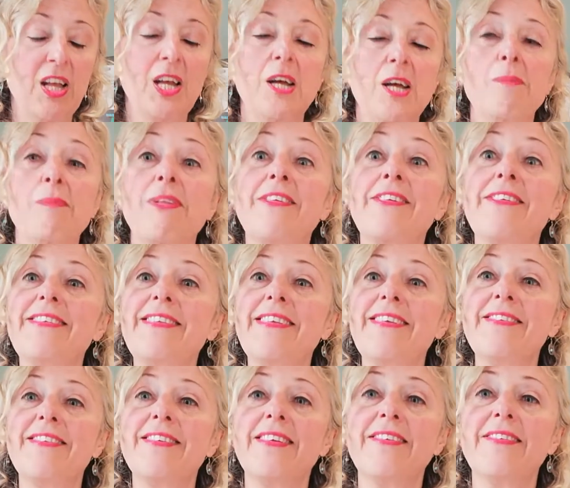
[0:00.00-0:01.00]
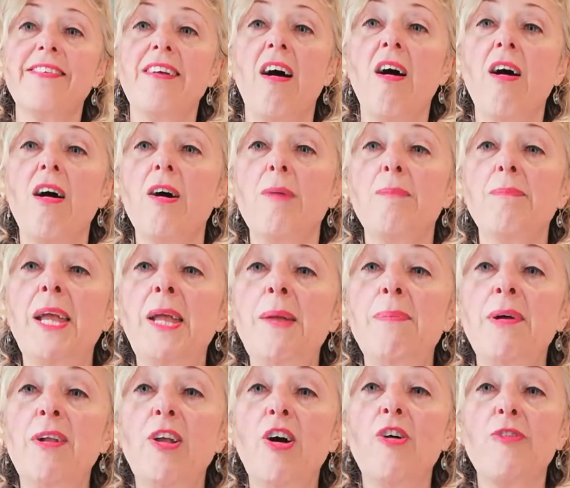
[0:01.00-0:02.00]
But the sisters are
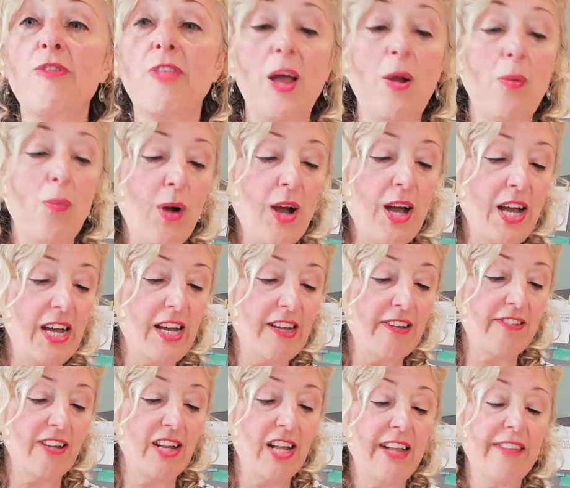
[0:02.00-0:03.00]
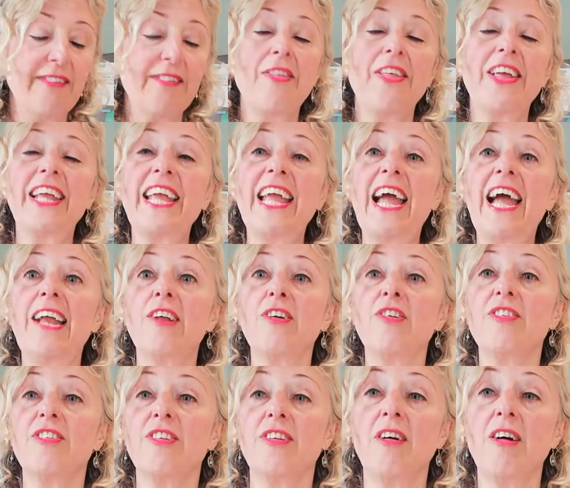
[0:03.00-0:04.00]
people of their word, so they cannot
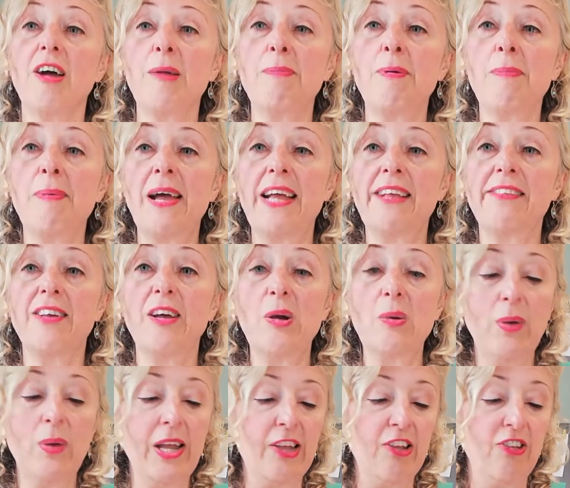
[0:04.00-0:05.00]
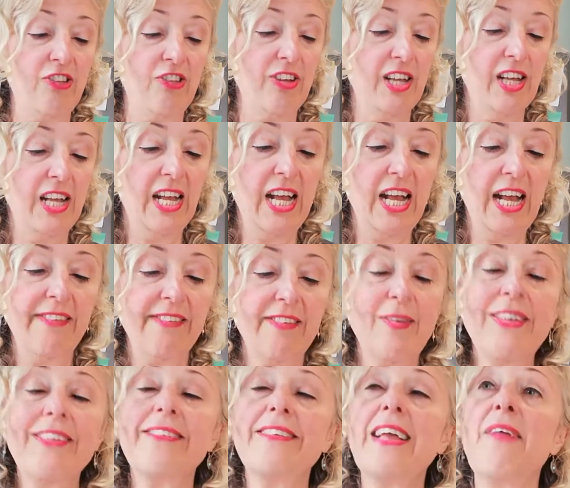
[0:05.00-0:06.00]
deny Babette her wish. So
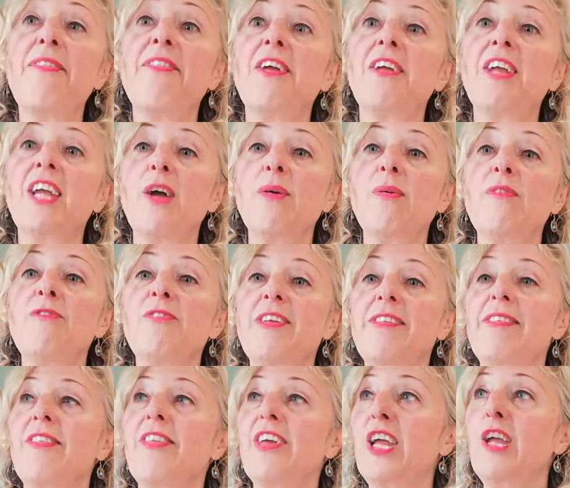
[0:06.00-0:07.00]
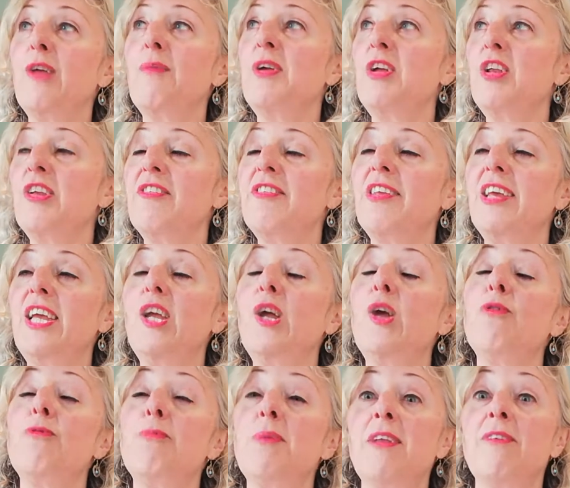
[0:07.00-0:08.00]
instead they go and visit the community
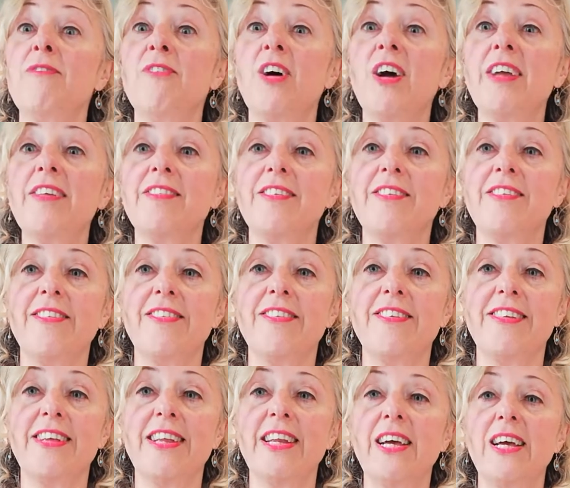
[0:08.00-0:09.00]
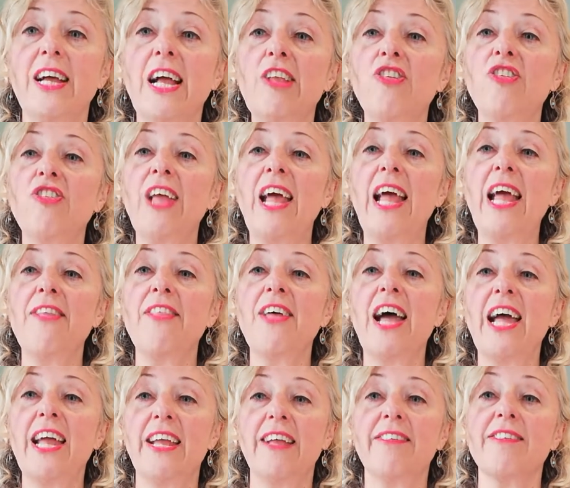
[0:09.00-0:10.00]
who've been invited to the dinner and share their
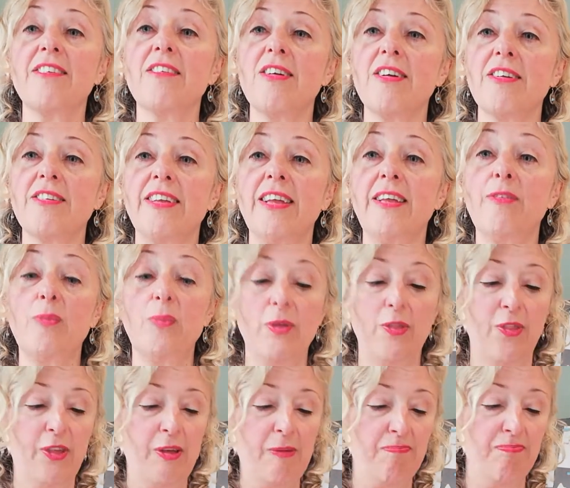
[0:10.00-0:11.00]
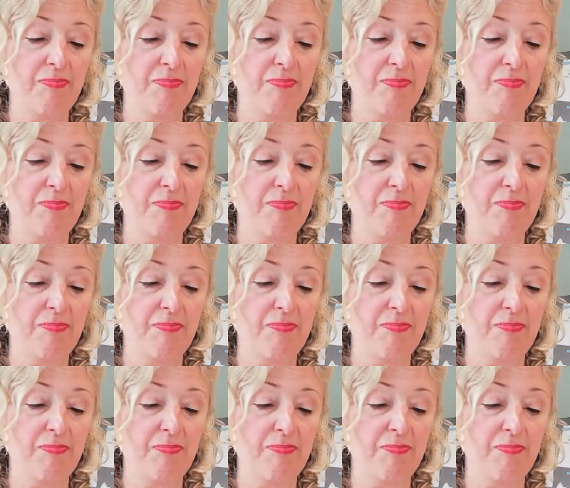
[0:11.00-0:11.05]
anxieties with them.